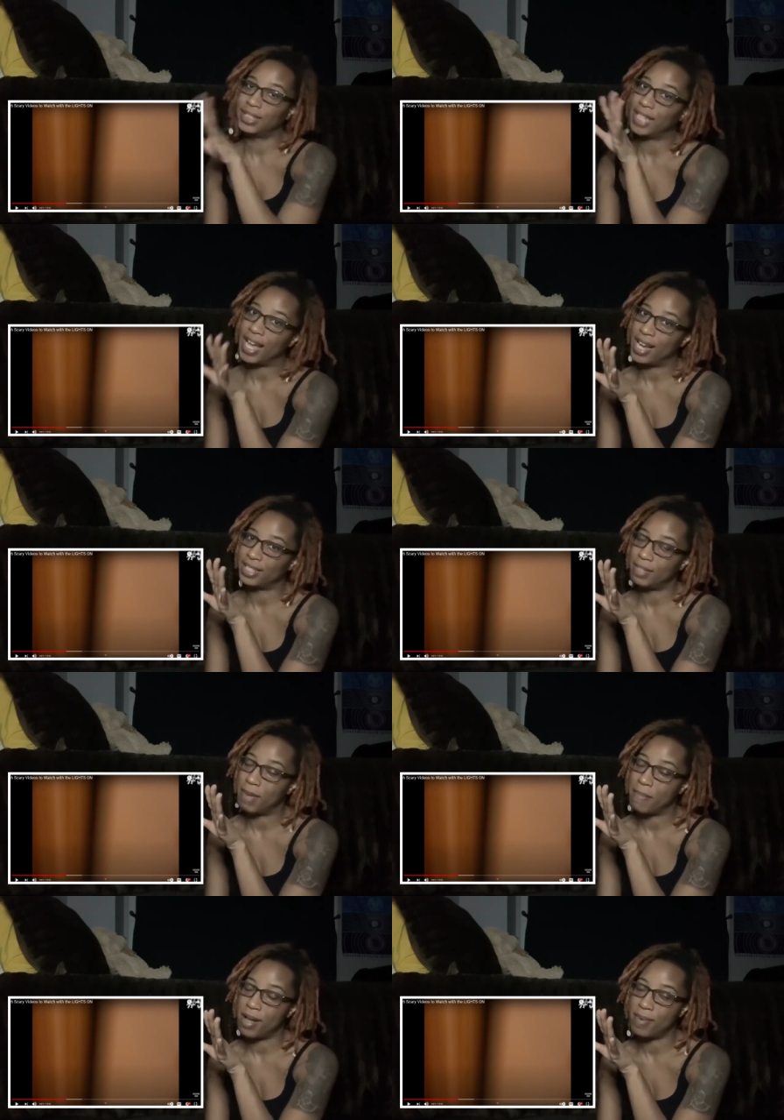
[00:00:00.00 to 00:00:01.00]
Shout out to
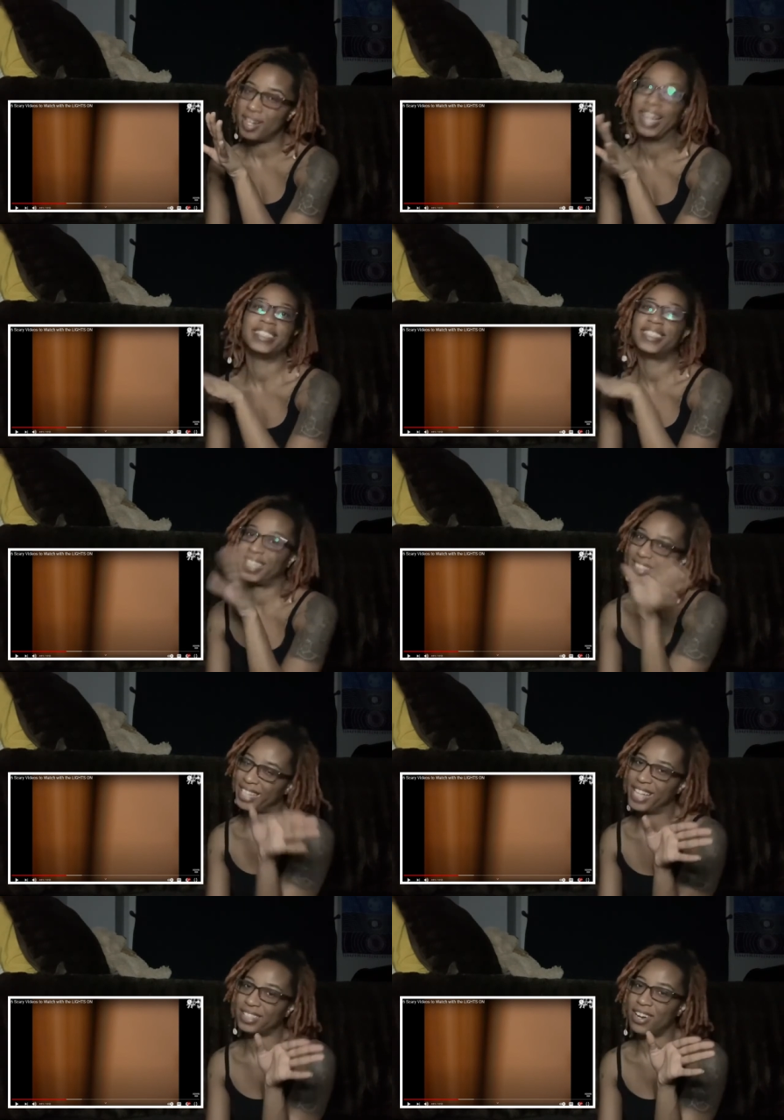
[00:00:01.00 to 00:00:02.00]
my mama. That's just
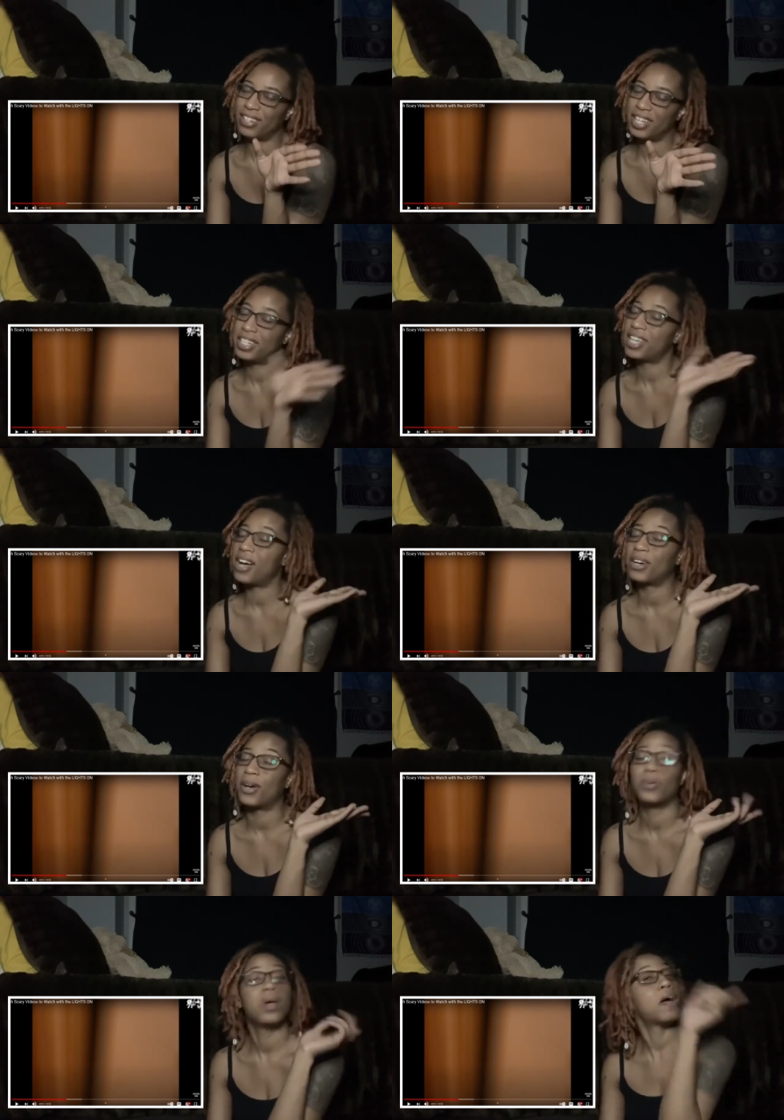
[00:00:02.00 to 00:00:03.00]
Ask our little Y'all
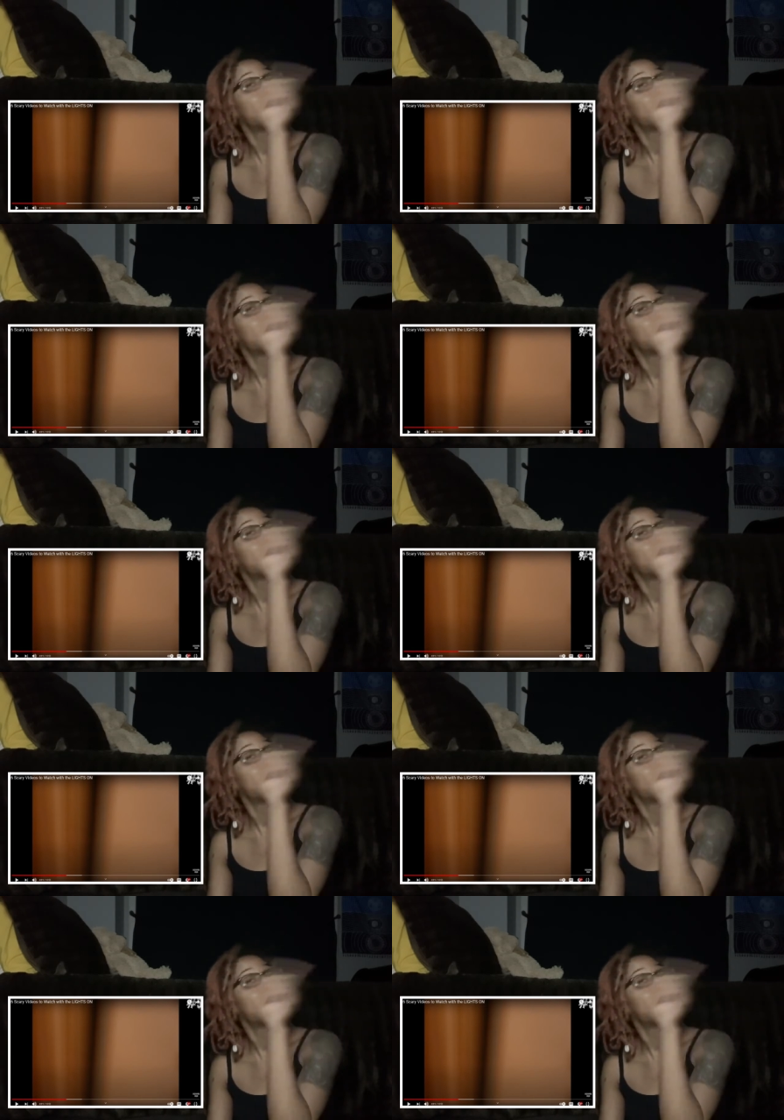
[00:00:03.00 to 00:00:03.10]
go